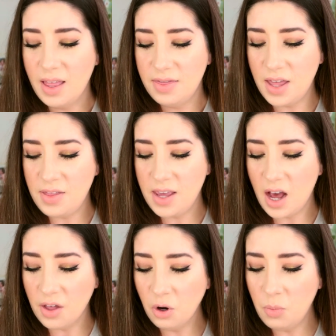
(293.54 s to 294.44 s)
Then the
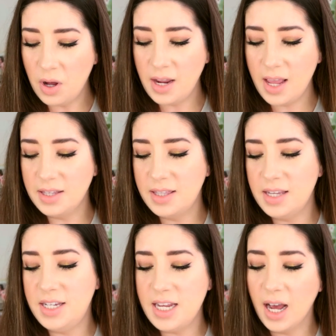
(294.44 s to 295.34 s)
other one is the
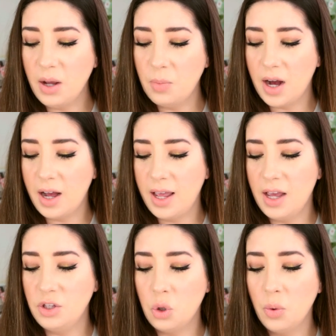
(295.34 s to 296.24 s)

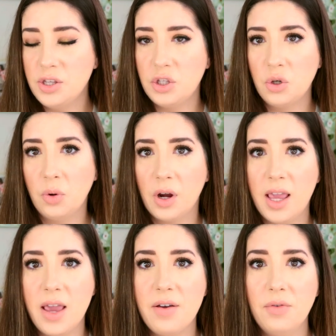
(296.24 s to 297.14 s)
DIY Toy
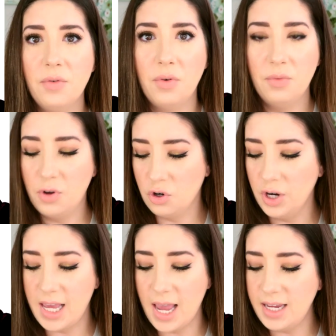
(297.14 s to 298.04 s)
Story
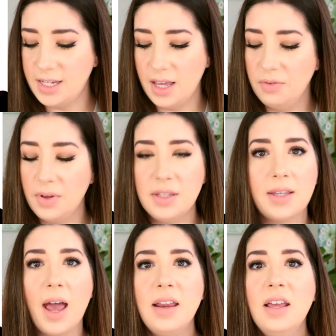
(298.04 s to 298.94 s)
creative
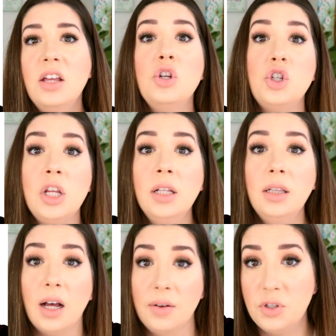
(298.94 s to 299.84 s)
set. She
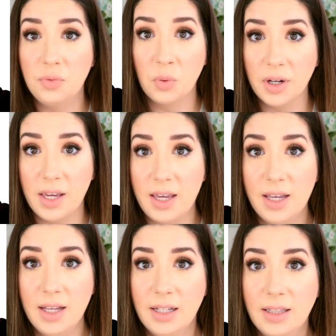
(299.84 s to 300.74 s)
loves
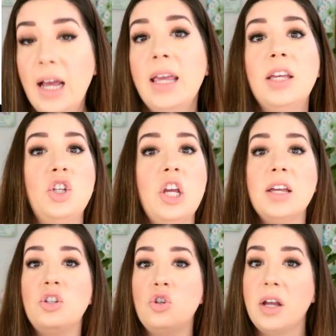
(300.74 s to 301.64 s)
Forky. Like she
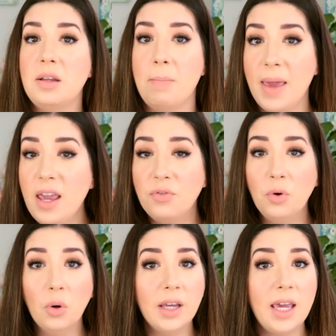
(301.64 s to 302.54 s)
has tried to make
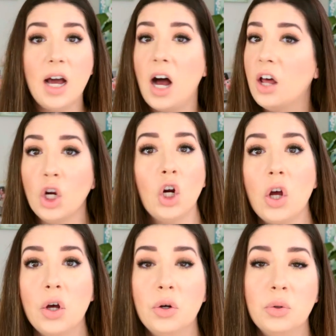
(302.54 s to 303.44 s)
Forky on her
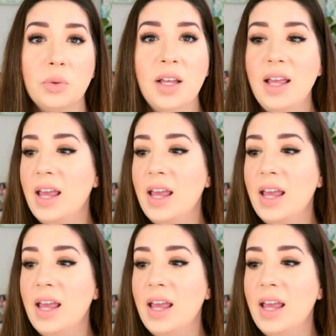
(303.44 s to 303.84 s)
own.